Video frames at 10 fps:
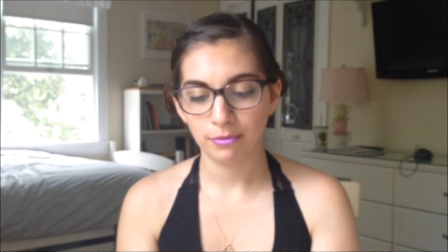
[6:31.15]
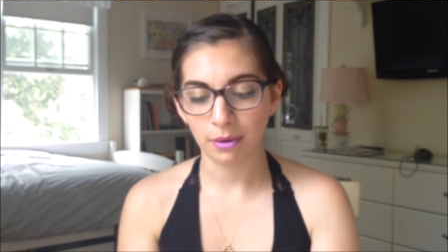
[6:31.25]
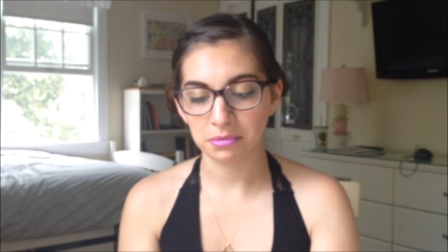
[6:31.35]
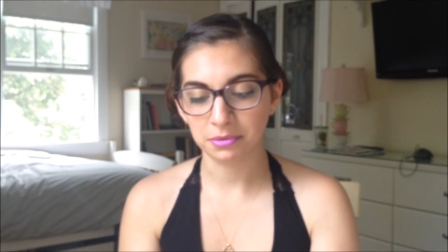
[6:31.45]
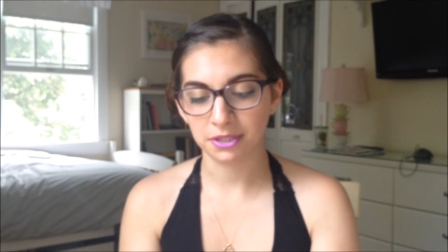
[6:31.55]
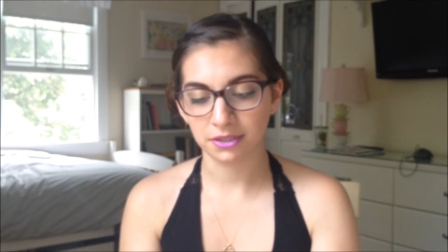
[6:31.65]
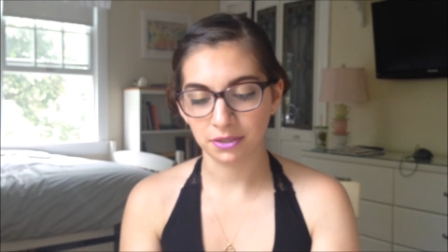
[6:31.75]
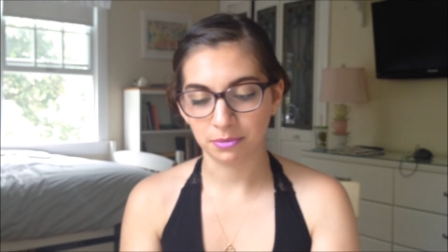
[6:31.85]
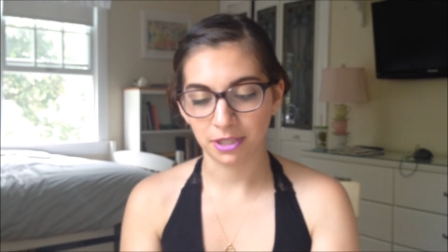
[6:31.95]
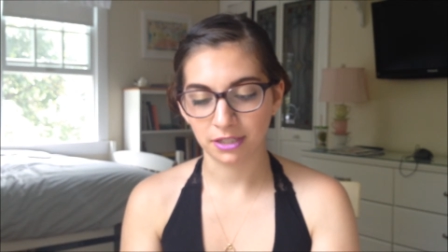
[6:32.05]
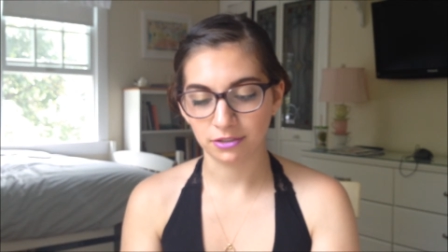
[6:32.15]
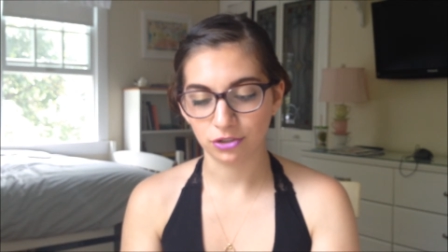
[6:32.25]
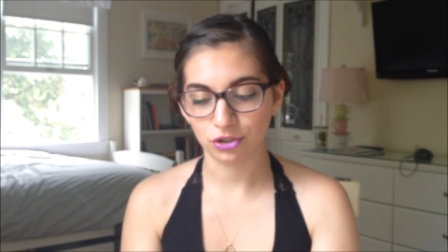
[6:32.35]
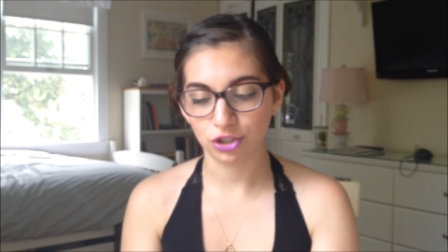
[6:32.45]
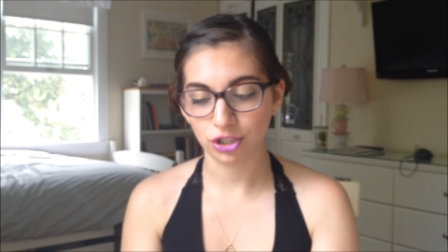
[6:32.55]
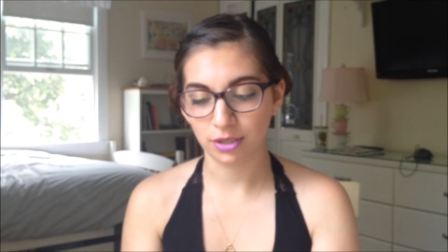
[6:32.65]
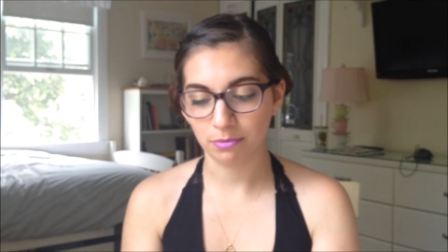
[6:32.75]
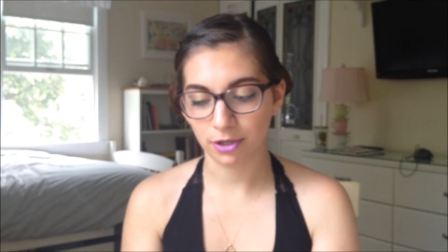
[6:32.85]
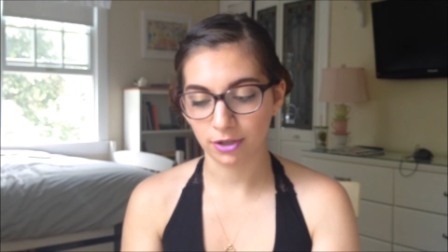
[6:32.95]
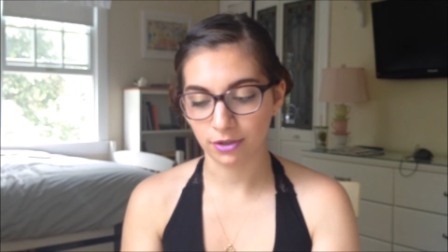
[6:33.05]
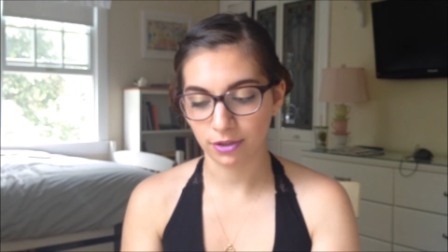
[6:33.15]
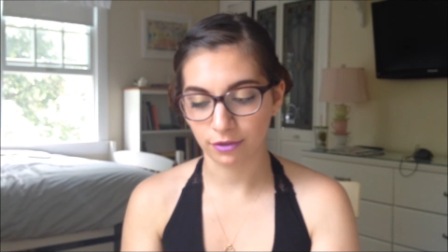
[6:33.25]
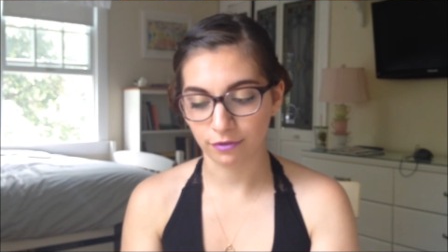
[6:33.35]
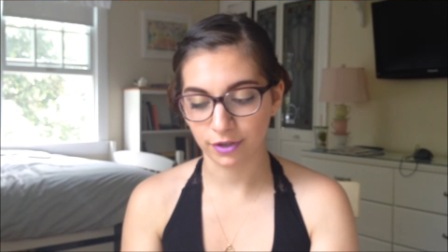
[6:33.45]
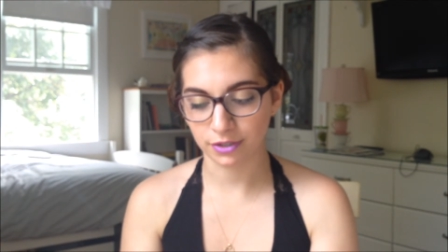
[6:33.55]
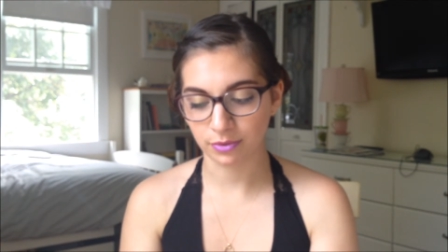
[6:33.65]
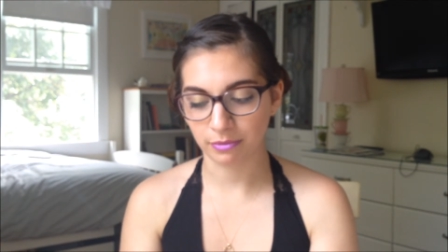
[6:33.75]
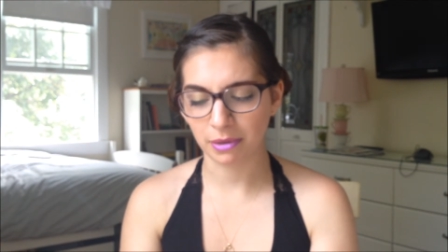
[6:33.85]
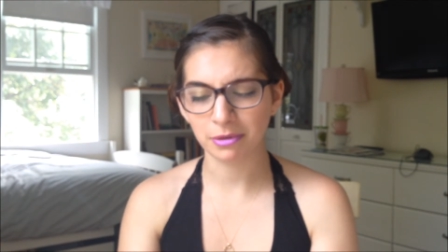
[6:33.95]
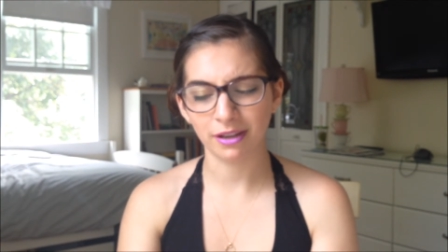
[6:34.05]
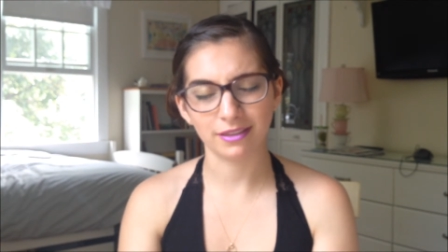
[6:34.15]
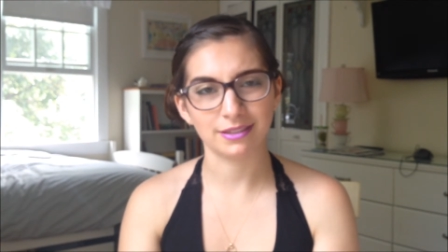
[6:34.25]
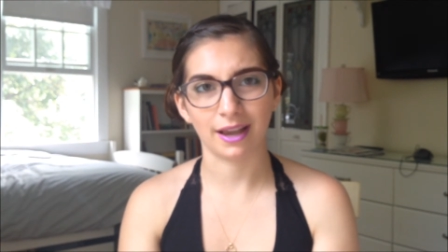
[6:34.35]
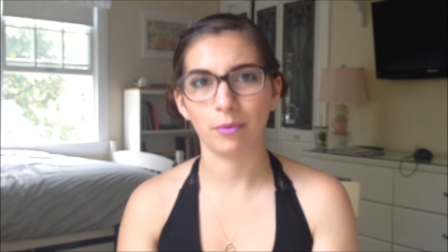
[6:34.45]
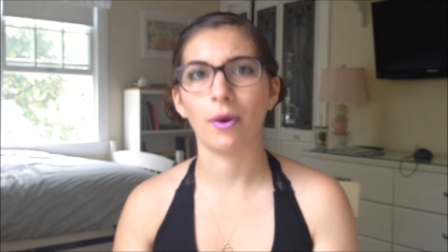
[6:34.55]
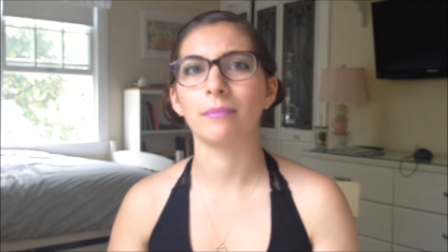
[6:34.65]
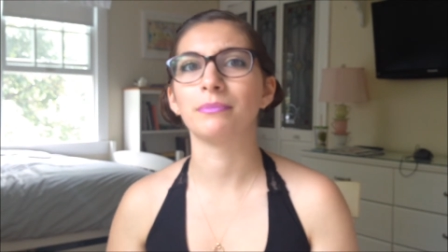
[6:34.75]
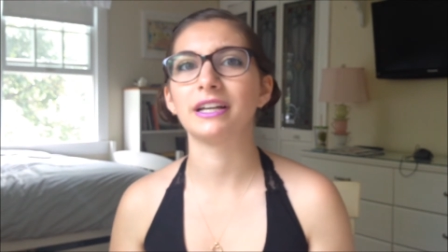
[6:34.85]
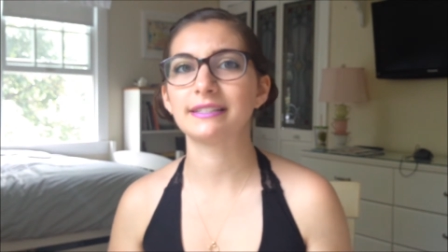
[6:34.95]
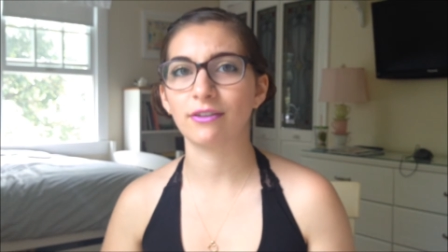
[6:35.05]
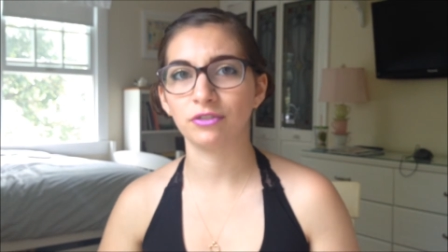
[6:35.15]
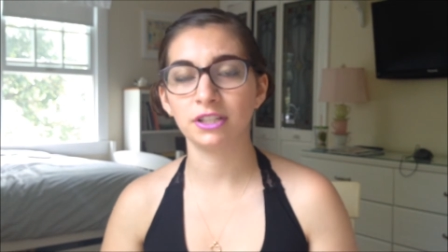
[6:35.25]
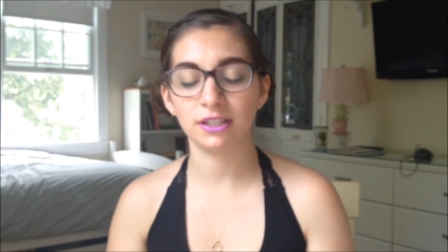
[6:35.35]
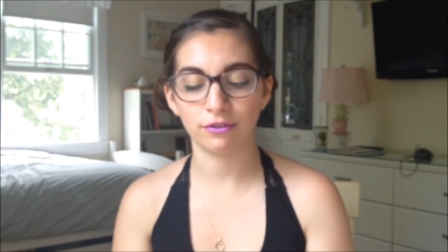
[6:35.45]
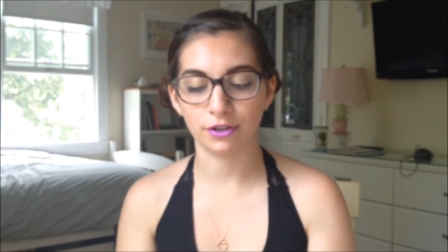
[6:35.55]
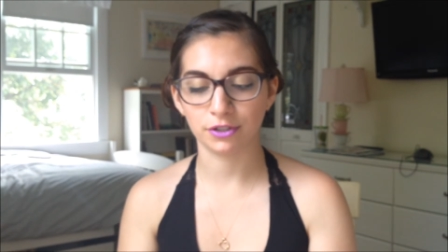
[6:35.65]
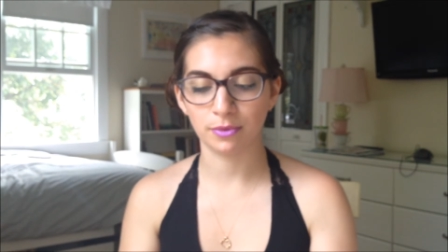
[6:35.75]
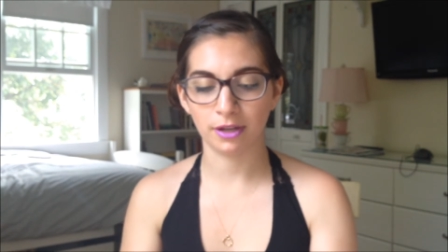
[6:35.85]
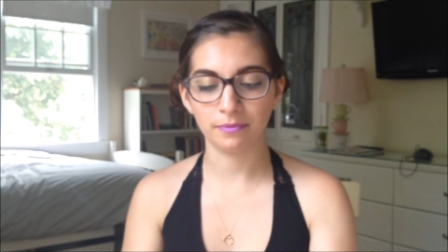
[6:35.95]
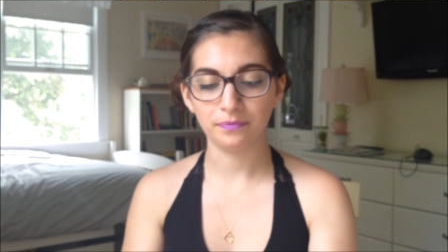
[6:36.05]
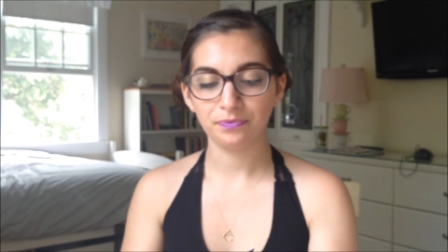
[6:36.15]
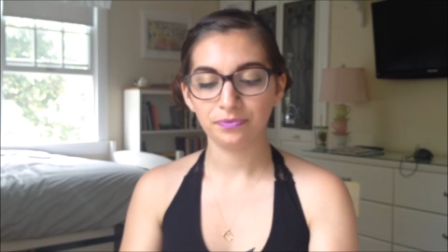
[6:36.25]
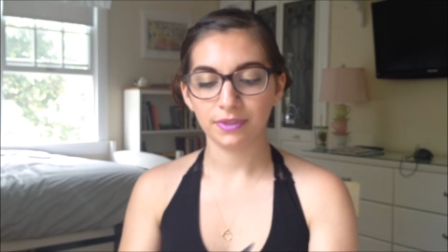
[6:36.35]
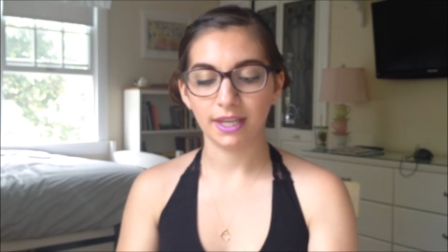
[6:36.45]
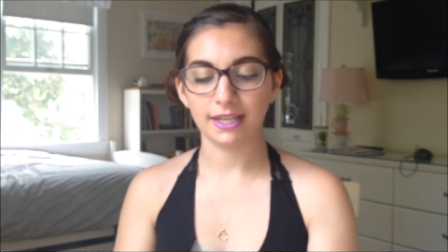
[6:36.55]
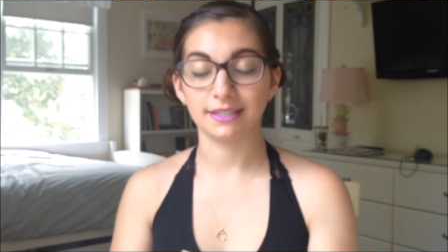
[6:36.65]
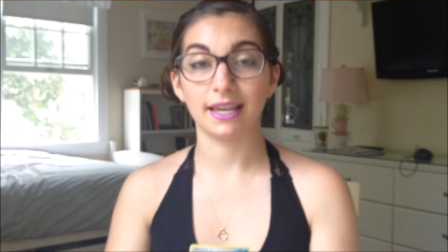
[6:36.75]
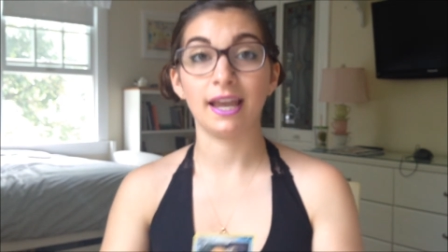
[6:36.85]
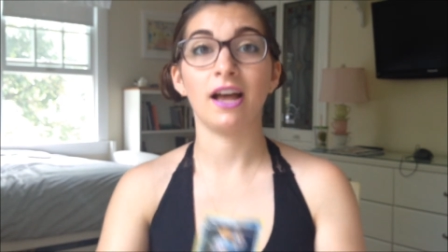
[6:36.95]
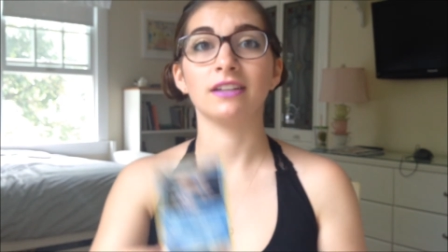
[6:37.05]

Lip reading: probably a little bit cheaper, the first one, maybe not the second one, but definitely the first one, is a